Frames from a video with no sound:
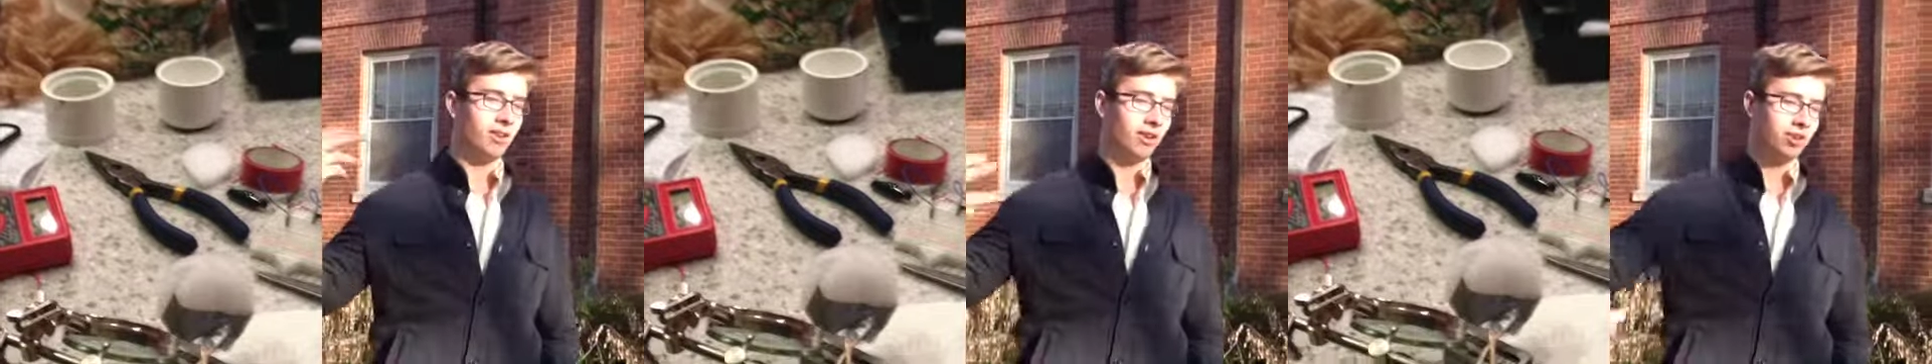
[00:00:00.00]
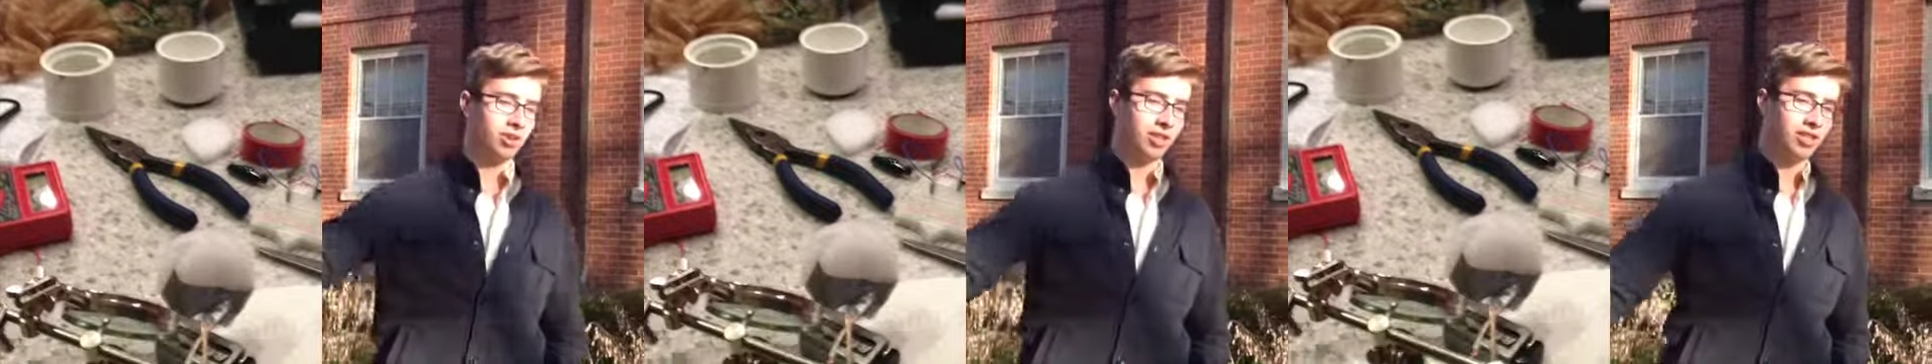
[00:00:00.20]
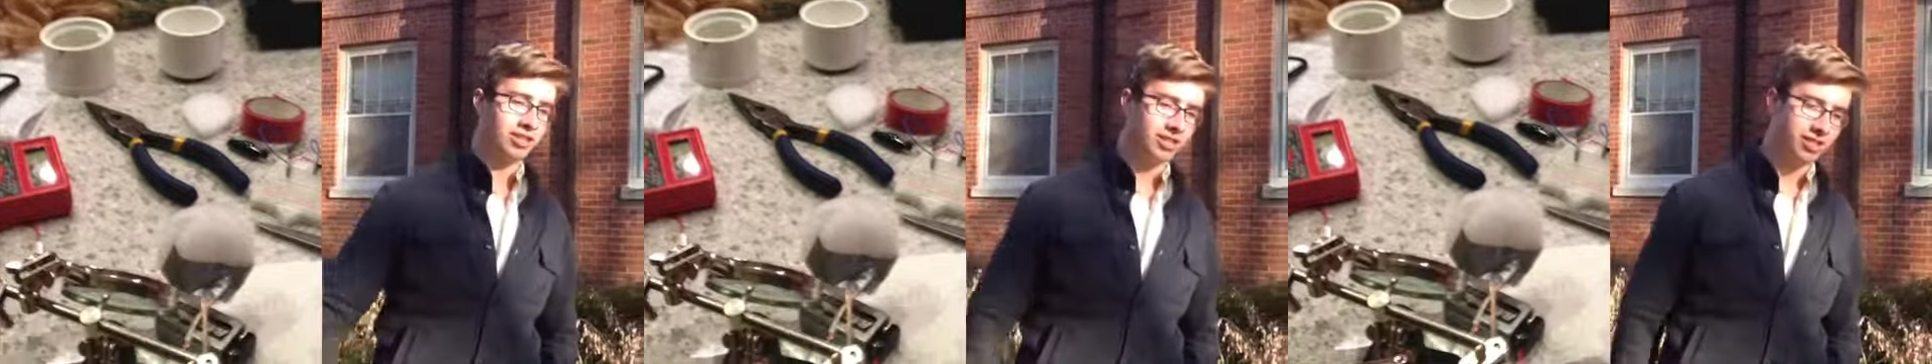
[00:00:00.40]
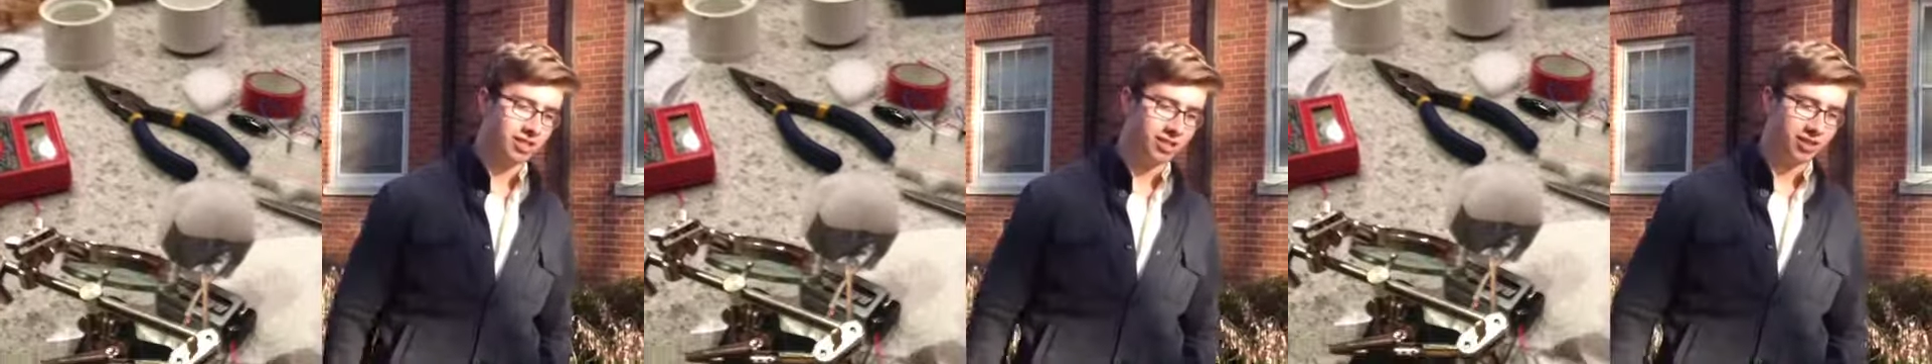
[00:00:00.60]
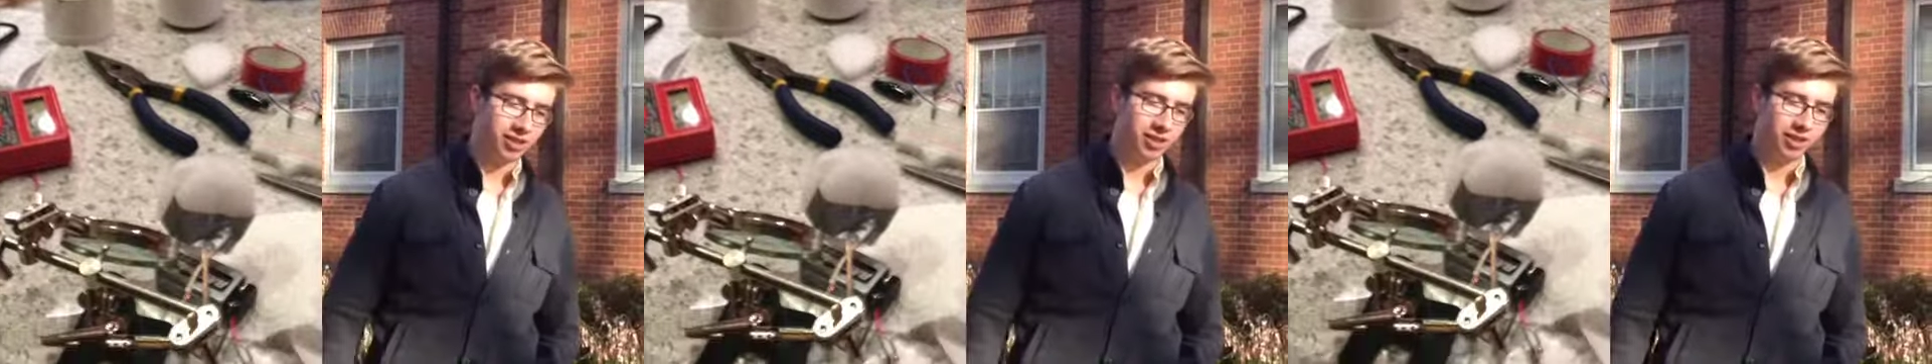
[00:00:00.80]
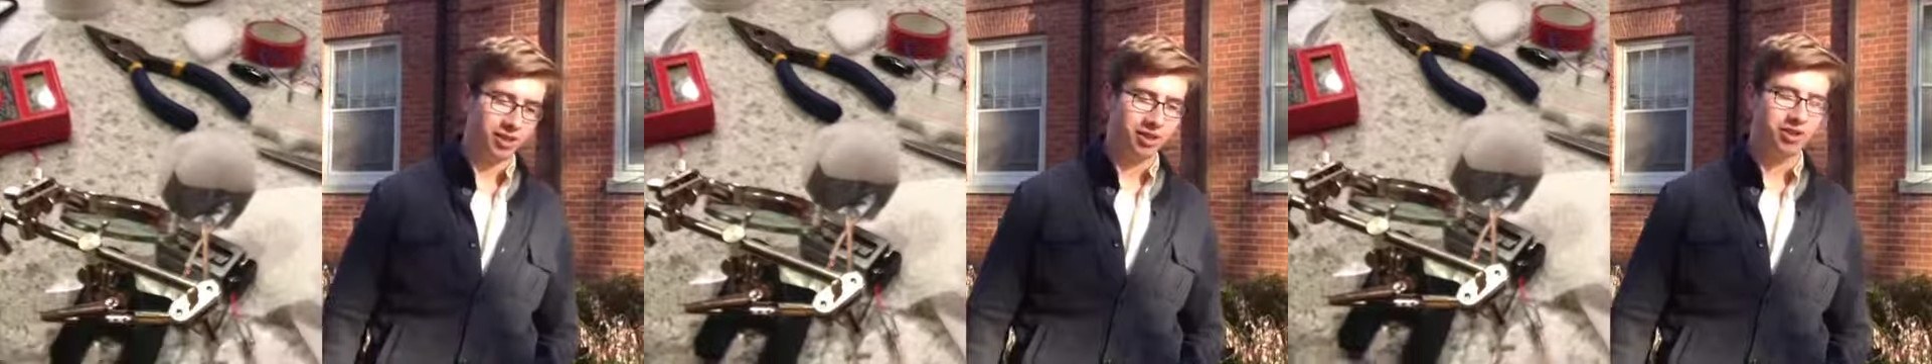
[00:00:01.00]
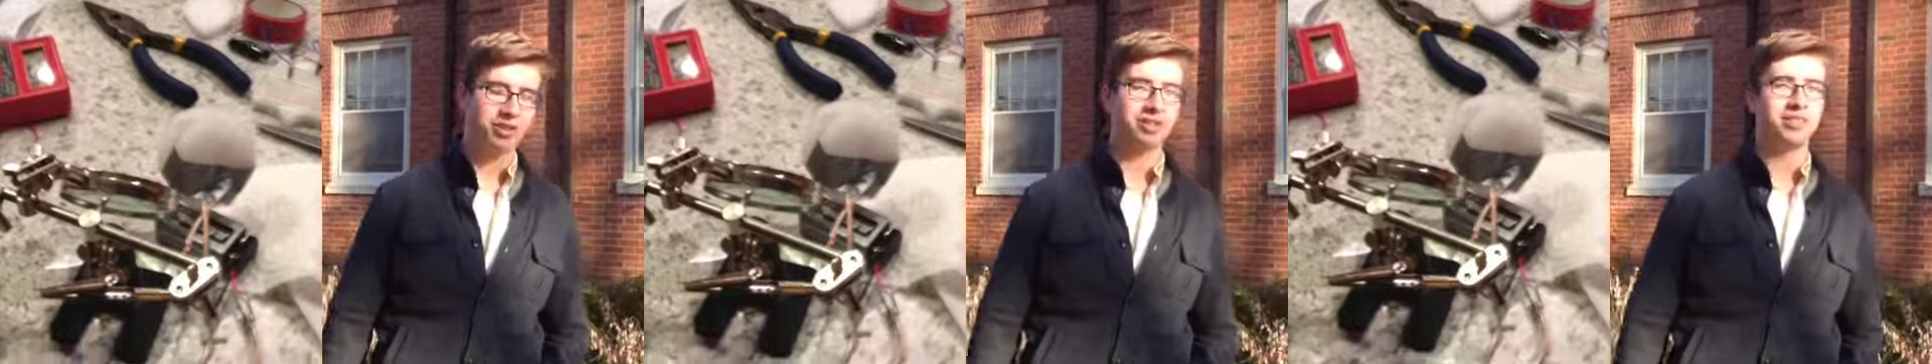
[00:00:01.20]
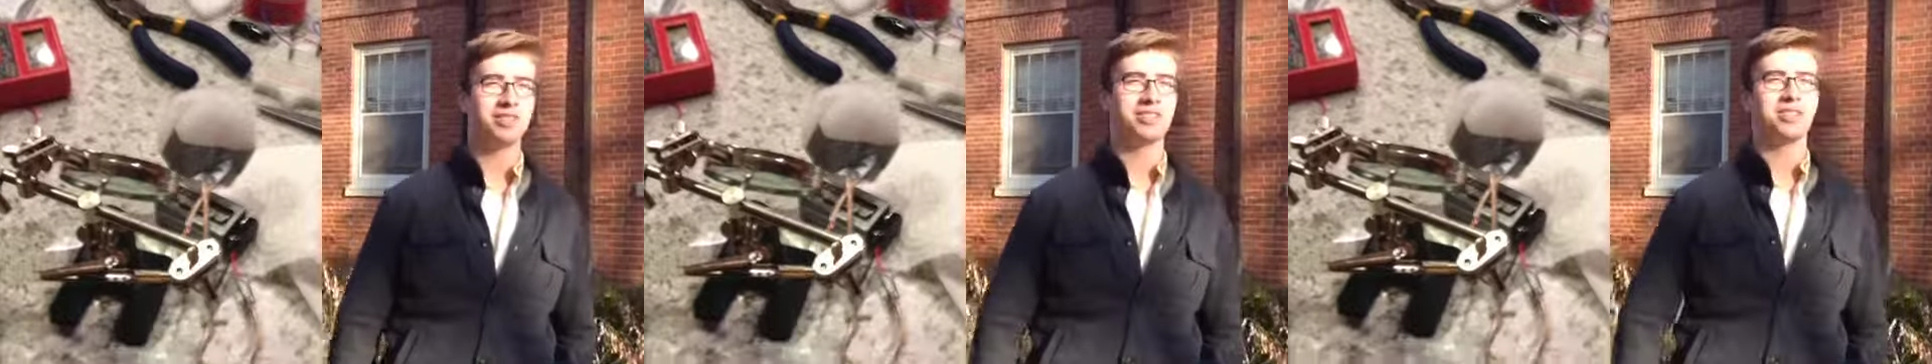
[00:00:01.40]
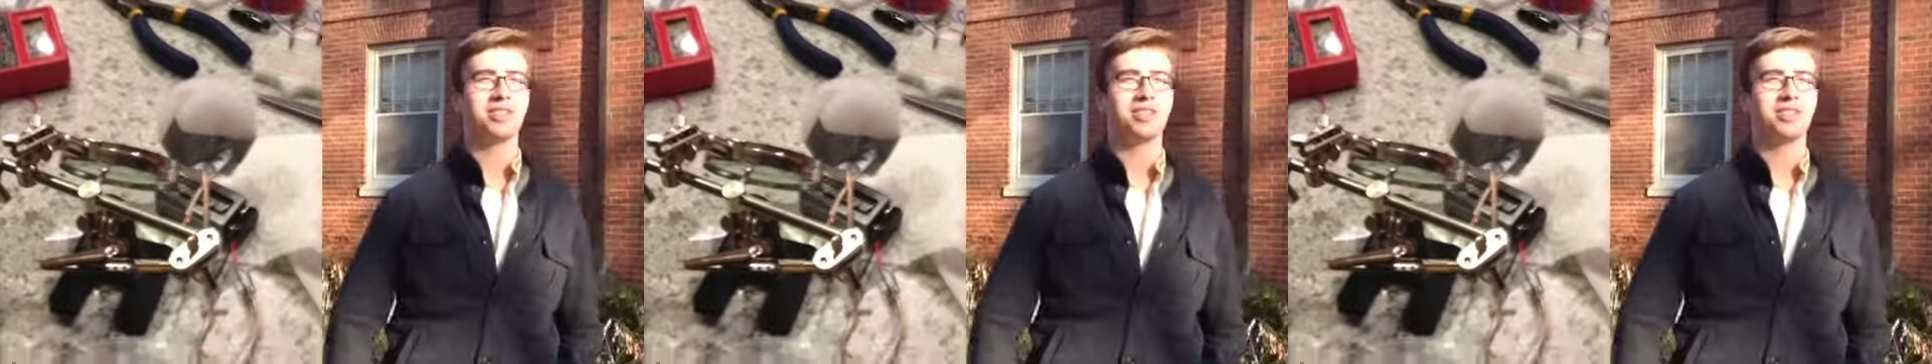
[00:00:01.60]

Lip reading: phototransistor,